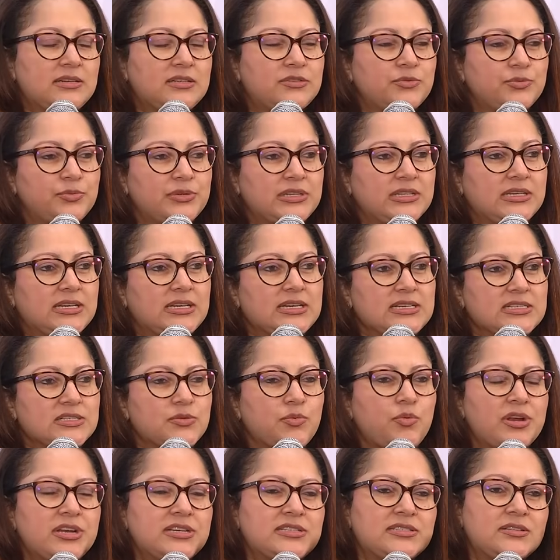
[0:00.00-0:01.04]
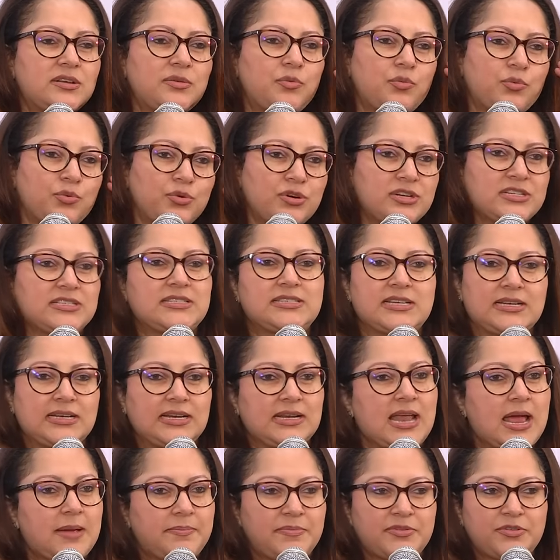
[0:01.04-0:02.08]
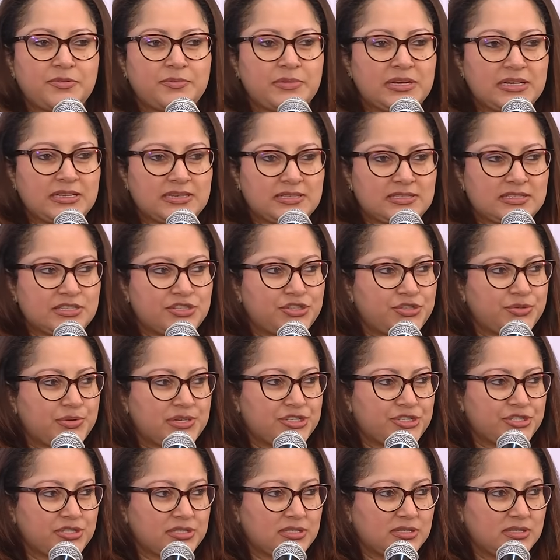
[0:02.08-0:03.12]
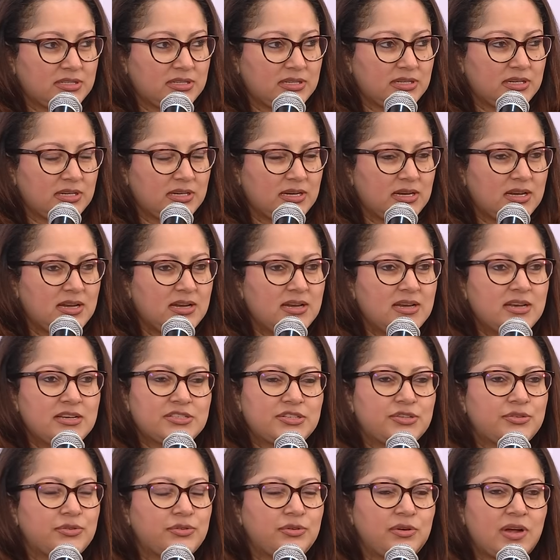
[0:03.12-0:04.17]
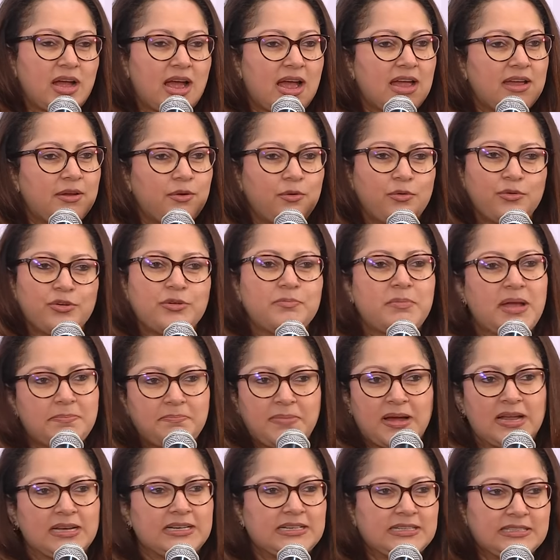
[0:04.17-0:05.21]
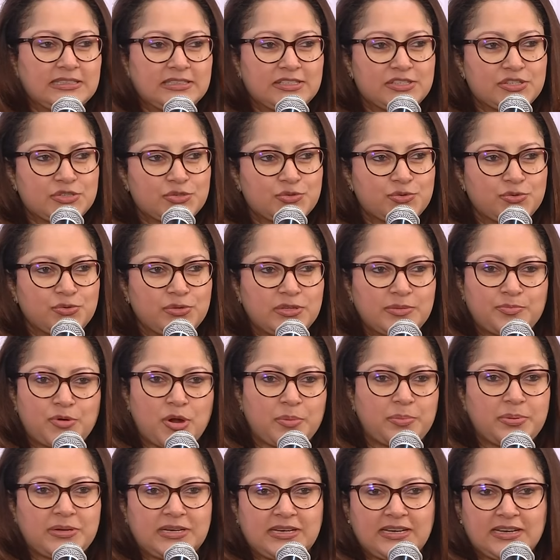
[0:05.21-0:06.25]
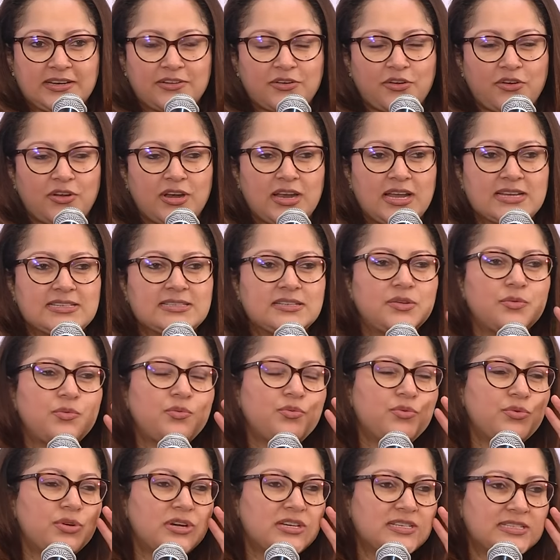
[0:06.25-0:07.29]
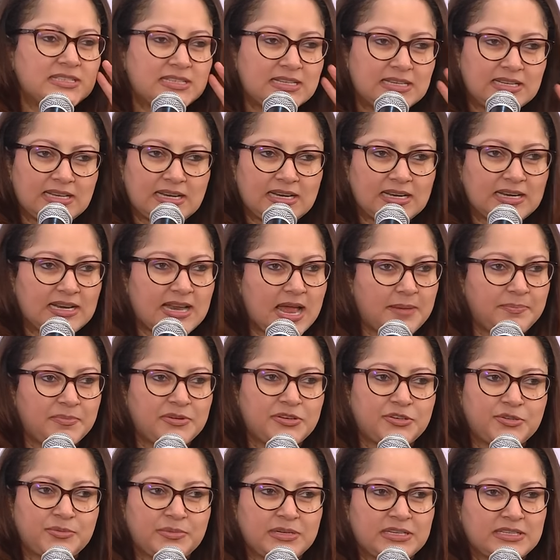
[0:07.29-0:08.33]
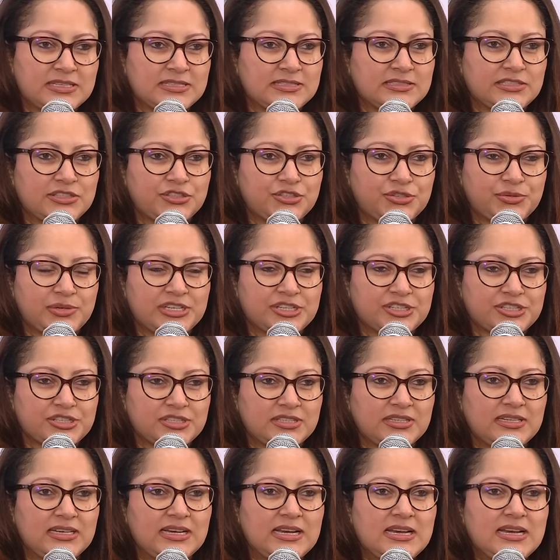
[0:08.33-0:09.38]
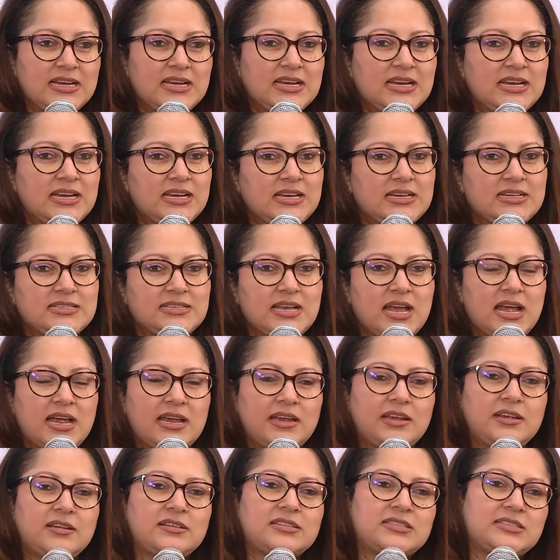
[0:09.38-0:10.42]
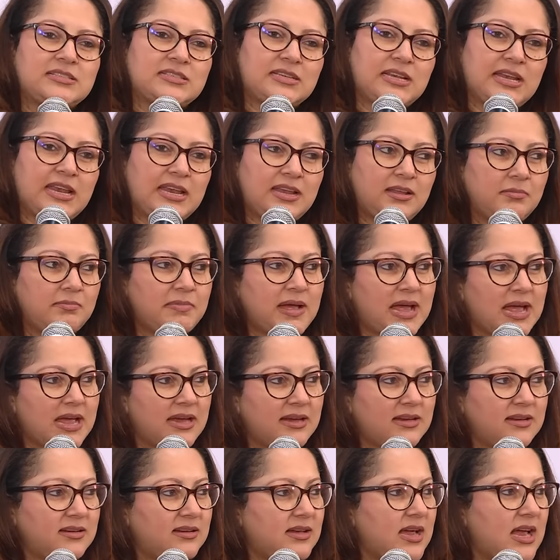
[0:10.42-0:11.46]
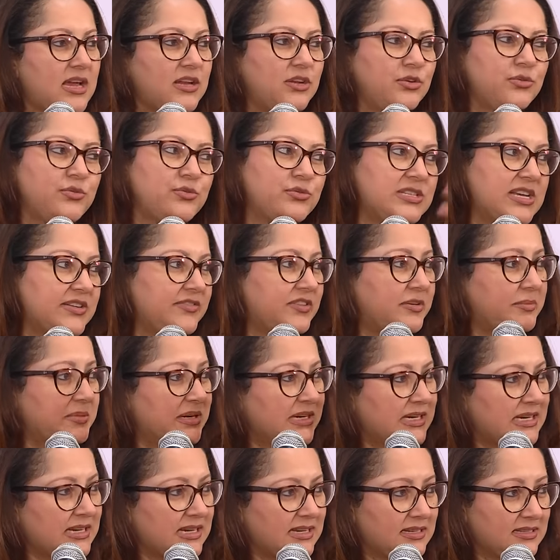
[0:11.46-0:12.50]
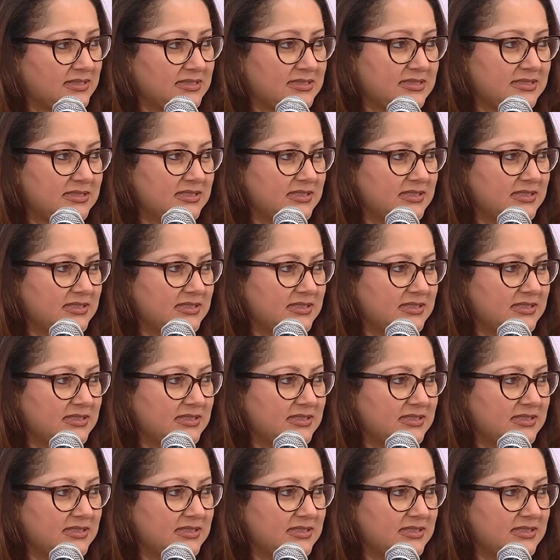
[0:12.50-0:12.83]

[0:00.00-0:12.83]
with kids. What is the worst that can happen to me in this situation? So I own my Pali Hill school, property and all. I said, the worst thing that can happen to me in this situation is I scale back, I lose everybody else,